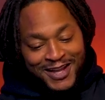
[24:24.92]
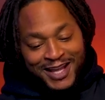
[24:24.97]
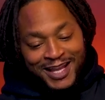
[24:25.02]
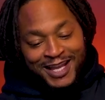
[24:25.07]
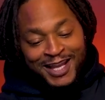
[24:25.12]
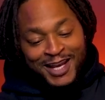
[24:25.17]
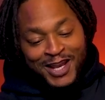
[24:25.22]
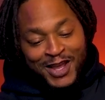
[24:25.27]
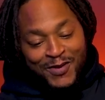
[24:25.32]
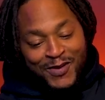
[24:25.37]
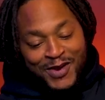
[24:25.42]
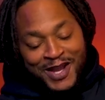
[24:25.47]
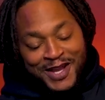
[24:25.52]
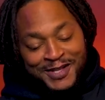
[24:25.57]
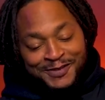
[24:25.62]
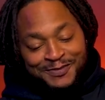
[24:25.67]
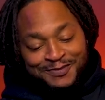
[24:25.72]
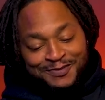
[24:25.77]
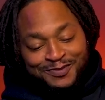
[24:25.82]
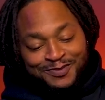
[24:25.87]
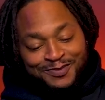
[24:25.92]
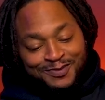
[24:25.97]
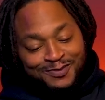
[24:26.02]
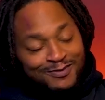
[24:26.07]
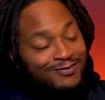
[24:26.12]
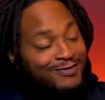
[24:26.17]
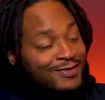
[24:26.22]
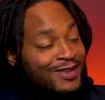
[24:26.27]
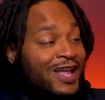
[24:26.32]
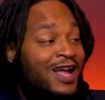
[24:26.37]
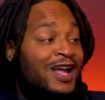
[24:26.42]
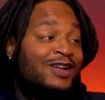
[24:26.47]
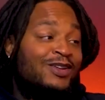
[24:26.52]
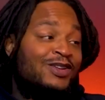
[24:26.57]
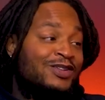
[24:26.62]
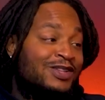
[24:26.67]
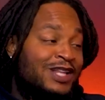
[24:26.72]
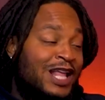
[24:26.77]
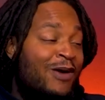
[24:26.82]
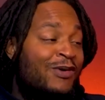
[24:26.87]
Anyway,
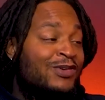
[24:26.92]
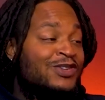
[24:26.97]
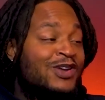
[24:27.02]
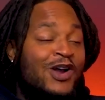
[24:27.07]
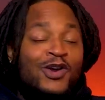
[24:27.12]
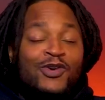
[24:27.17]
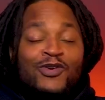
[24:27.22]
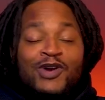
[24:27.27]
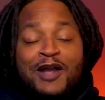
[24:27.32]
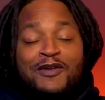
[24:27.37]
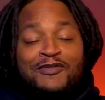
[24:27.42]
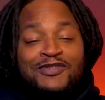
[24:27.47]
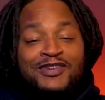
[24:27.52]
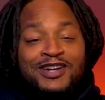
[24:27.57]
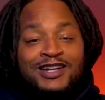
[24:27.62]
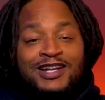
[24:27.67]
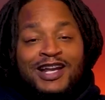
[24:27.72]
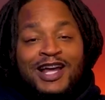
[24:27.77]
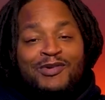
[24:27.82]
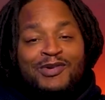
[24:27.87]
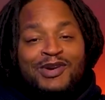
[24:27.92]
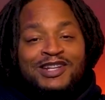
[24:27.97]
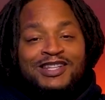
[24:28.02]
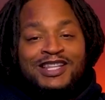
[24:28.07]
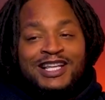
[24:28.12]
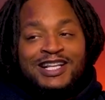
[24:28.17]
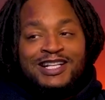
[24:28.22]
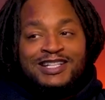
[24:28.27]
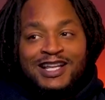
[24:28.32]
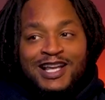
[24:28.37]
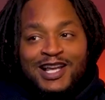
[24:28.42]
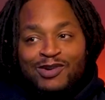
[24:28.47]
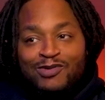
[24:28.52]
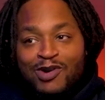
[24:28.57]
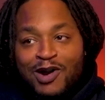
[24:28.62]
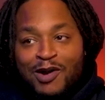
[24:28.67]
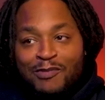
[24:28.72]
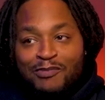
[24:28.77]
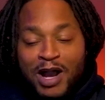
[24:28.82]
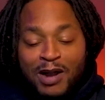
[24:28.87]
that was our gripe for today. We think
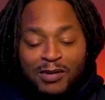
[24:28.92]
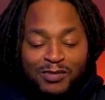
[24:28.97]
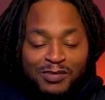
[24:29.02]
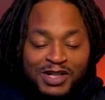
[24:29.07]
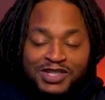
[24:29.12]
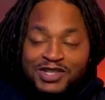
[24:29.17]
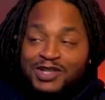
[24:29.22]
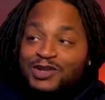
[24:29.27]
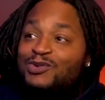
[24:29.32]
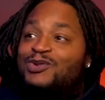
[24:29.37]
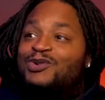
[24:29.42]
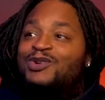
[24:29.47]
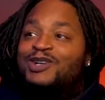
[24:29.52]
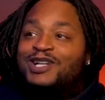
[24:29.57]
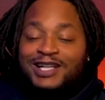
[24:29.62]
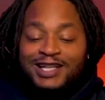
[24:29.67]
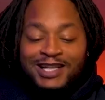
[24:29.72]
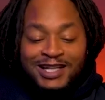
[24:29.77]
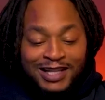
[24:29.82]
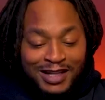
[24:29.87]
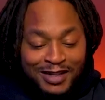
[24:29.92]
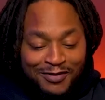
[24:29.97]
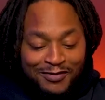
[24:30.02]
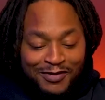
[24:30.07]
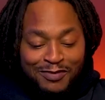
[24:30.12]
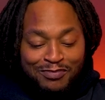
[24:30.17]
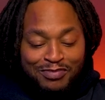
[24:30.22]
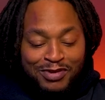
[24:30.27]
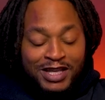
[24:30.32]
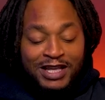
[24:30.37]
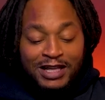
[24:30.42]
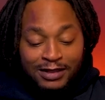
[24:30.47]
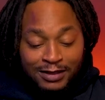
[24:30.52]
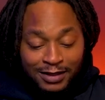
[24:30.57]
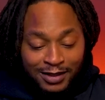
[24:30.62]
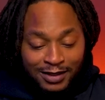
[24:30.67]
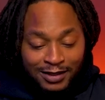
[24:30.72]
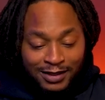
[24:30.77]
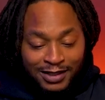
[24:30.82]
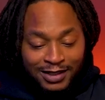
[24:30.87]
Saquon probably should win MVP
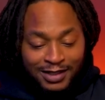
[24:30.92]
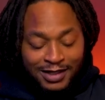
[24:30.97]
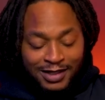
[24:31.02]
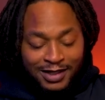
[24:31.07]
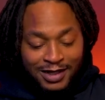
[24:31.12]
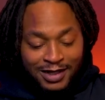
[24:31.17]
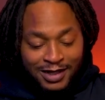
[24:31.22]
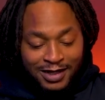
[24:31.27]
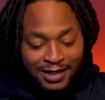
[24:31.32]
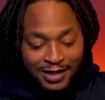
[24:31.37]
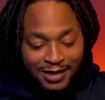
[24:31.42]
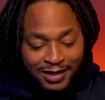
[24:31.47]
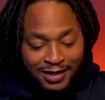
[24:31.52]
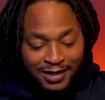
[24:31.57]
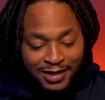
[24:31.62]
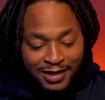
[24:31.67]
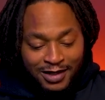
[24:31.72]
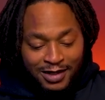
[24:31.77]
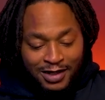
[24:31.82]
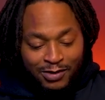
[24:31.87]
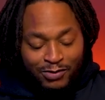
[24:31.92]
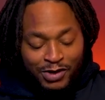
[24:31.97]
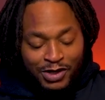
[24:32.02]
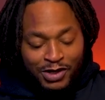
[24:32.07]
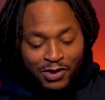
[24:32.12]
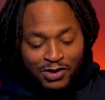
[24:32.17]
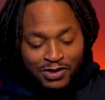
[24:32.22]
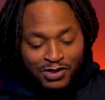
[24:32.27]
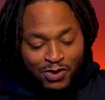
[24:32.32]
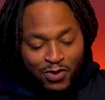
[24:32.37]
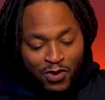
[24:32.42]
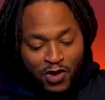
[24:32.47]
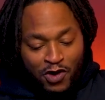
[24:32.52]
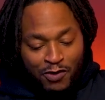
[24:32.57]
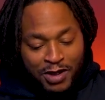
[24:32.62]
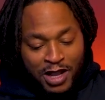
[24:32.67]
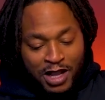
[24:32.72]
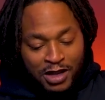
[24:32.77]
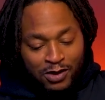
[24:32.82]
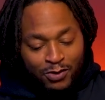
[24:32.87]
clearly. We know it's a
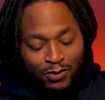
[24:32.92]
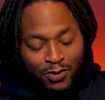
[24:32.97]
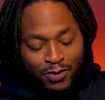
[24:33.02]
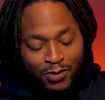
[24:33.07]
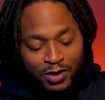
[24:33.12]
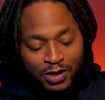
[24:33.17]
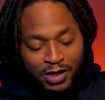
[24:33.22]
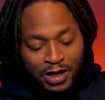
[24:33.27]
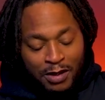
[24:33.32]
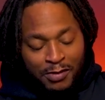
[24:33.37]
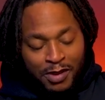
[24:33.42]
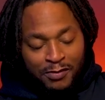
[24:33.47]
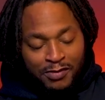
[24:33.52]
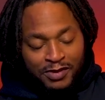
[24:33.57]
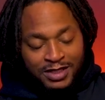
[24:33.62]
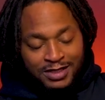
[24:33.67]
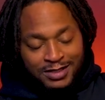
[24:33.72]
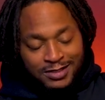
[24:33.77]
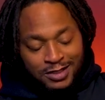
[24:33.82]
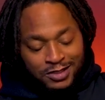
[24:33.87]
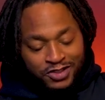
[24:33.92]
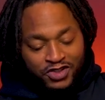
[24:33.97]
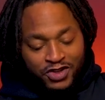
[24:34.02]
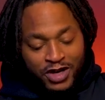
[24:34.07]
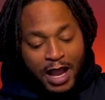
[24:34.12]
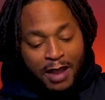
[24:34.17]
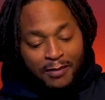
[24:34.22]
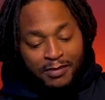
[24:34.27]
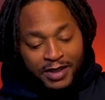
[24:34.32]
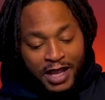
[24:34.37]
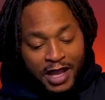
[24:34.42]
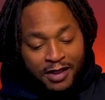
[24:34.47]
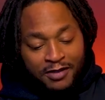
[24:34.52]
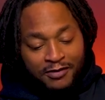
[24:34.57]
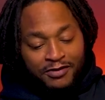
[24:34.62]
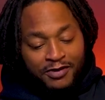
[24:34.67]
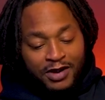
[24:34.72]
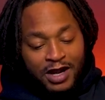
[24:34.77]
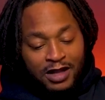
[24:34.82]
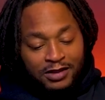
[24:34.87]
quarterback award. But this is a trap game
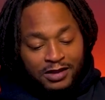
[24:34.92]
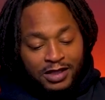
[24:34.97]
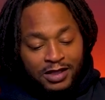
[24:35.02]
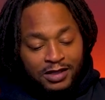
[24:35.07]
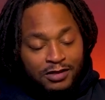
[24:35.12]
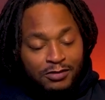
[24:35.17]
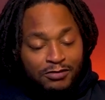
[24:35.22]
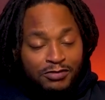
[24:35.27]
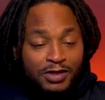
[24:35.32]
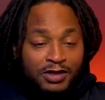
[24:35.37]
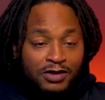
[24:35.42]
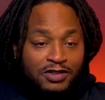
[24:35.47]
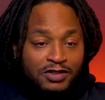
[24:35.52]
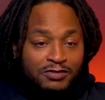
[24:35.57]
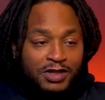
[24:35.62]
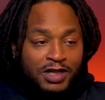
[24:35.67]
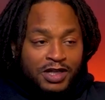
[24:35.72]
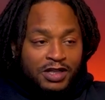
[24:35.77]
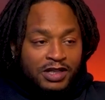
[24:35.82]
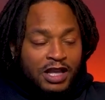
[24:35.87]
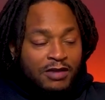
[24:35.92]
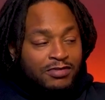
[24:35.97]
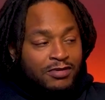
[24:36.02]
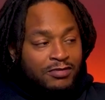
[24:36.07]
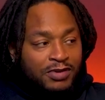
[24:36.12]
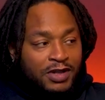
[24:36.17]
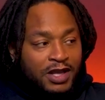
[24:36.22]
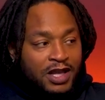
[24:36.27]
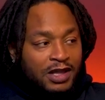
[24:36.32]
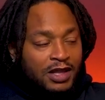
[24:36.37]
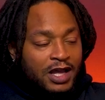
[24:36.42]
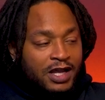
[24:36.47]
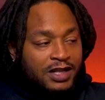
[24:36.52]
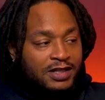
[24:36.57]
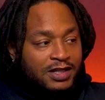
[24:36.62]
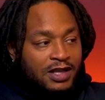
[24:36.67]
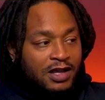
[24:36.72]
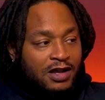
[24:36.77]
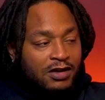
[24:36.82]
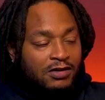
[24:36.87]
for, I think, the Bills, man. They've been playing
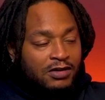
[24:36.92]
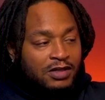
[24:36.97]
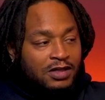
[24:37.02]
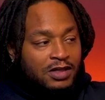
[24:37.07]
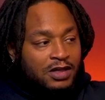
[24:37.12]
lights out.